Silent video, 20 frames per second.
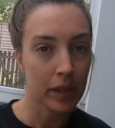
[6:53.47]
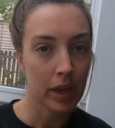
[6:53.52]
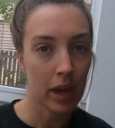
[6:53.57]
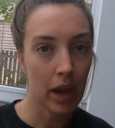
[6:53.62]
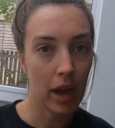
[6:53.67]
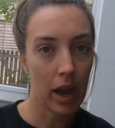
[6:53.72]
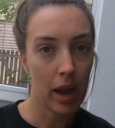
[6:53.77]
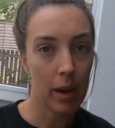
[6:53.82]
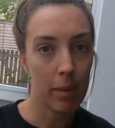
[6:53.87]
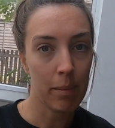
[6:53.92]

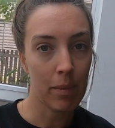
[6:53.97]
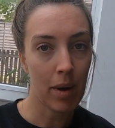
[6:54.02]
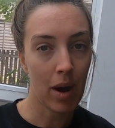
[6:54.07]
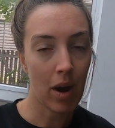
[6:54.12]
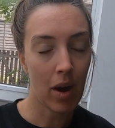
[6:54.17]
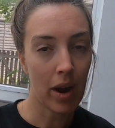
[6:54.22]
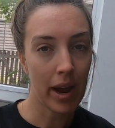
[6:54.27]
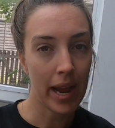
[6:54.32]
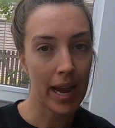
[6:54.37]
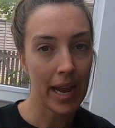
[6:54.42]

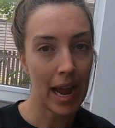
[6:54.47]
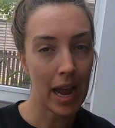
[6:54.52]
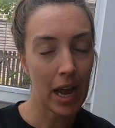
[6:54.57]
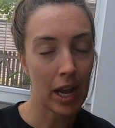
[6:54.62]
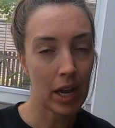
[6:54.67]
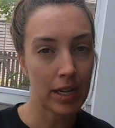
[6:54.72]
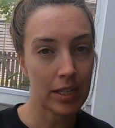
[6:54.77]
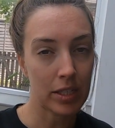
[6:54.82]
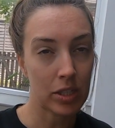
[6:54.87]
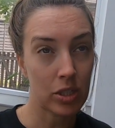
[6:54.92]
I
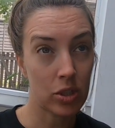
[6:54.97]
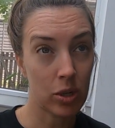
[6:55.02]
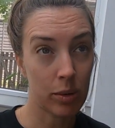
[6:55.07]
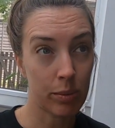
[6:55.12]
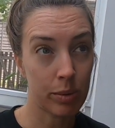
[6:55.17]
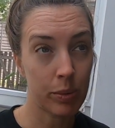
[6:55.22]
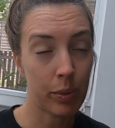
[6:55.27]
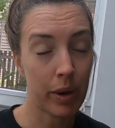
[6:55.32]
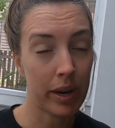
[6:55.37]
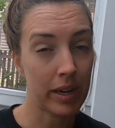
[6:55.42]

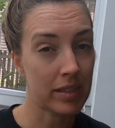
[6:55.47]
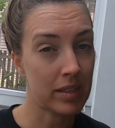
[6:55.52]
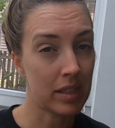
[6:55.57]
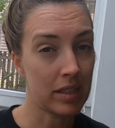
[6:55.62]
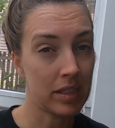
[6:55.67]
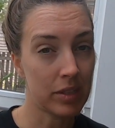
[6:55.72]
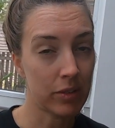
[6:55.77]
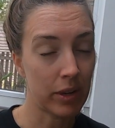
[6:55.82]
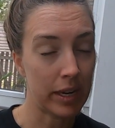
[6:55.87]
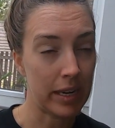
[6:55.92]
stopped wearing
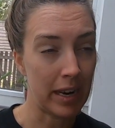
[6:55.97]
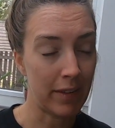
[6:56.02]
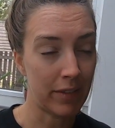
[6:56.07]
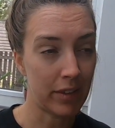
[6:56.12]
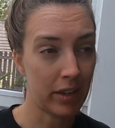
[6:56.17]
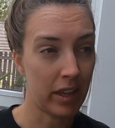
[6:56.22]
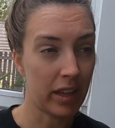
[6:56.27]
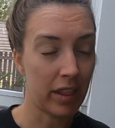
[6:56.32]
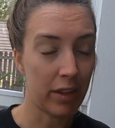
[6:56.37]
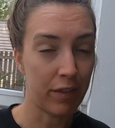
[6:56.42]
sunscreen
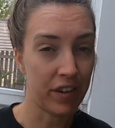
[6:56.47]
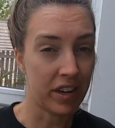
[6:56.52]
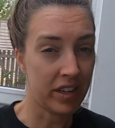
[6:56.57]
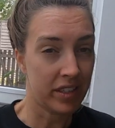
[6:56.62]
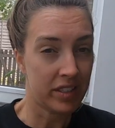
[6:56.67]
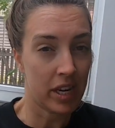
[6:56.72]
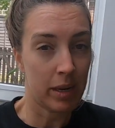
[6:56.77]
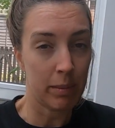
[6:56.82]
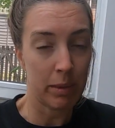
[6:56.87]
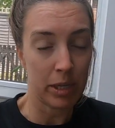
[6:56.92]
after like the
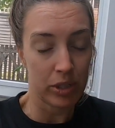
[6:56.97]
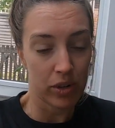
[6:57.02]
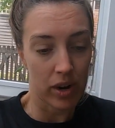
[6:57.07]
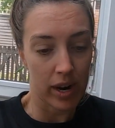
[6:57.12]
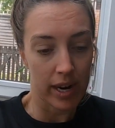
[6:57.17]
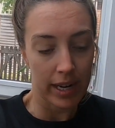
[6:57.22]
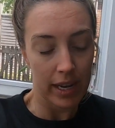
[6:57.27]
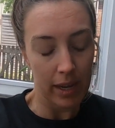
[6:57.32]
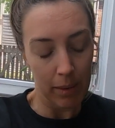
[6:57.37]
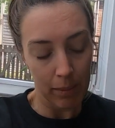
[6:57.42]
first time I
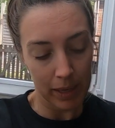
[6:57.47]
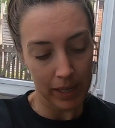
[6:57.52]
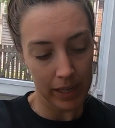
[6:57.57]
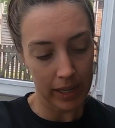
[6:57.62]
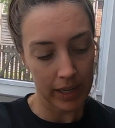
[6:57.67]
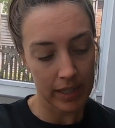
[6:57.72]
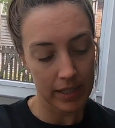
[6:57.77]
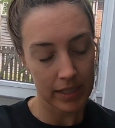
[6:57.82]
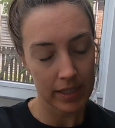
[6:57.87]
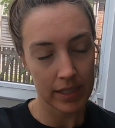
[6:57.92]
tried it,
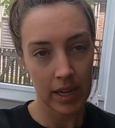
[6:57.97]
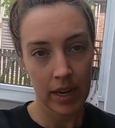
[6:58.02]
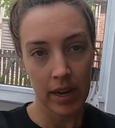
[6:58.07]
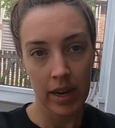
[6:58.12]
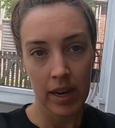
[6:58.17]
because